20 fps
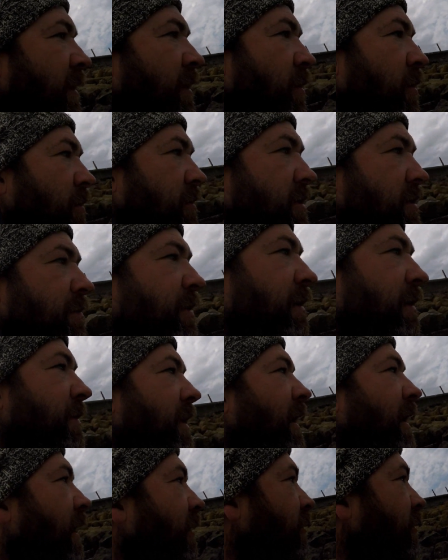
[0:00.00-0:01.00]
loads of people
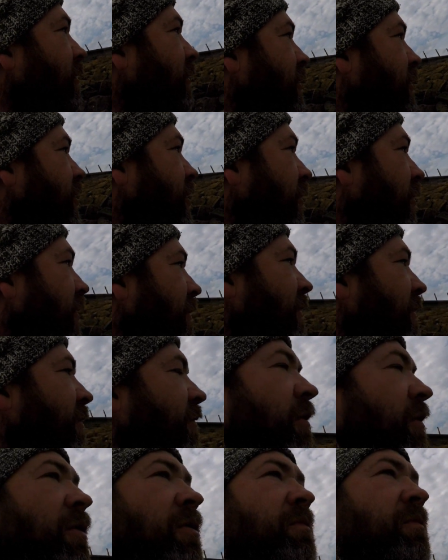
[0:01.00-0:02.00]
out, or show them the
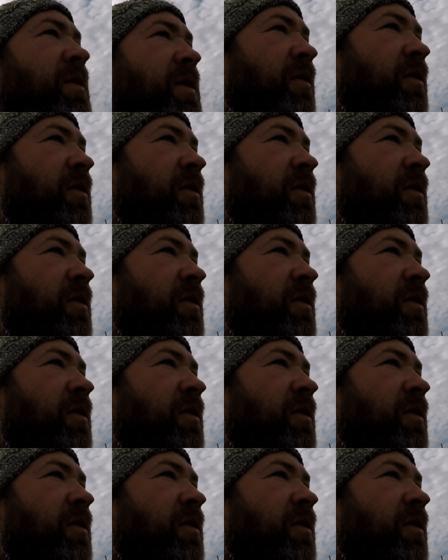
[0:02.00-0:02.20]
ropes,